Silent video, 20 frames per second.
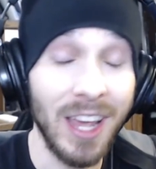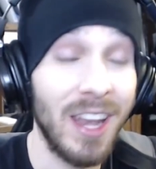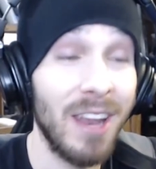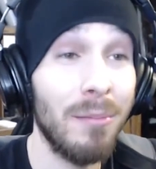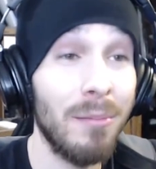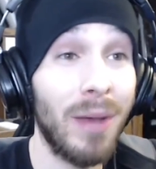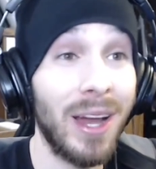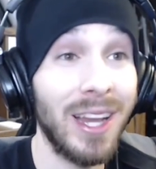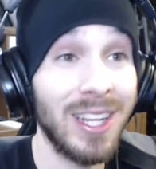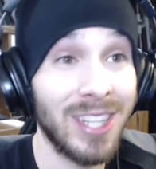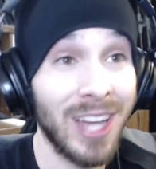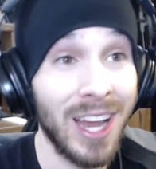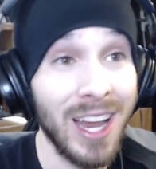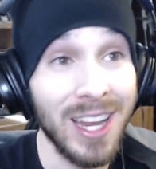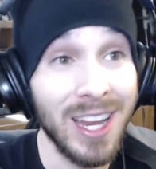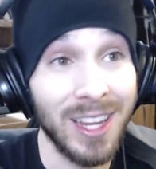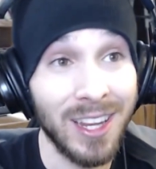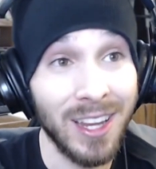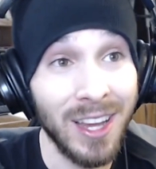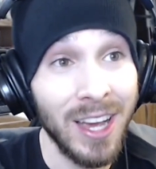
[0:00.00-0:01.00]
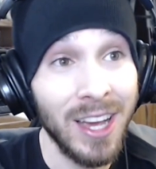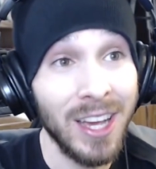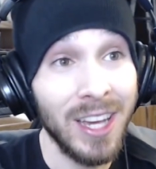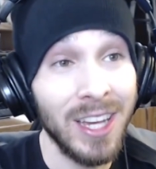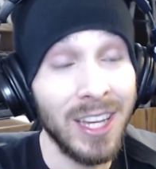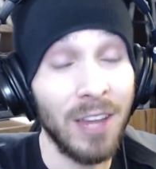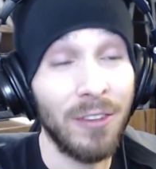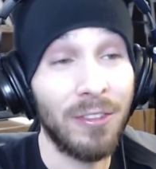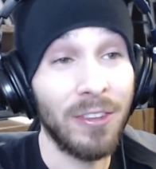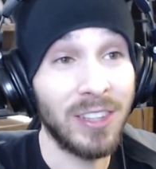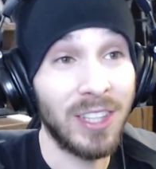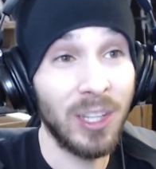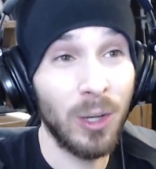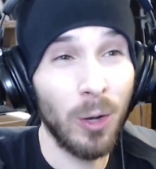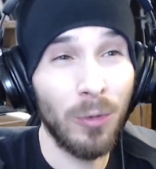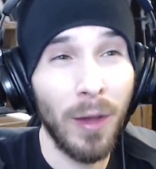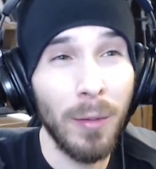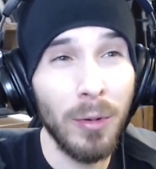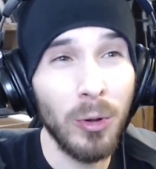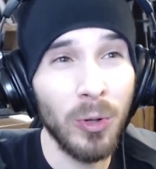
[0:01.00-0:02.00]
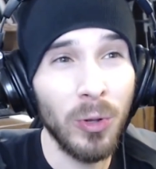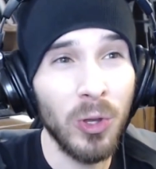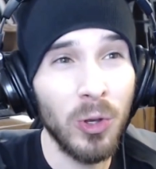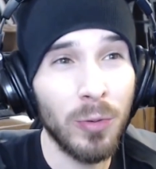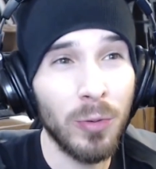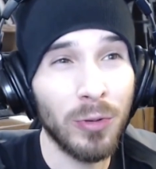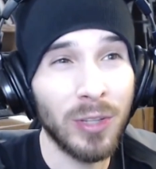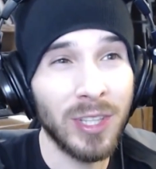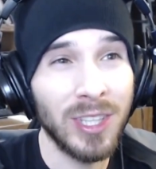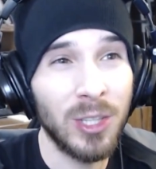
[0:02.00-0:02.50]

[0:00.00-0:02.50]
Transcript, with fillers: And it might take if you know, if I've been doing YouTube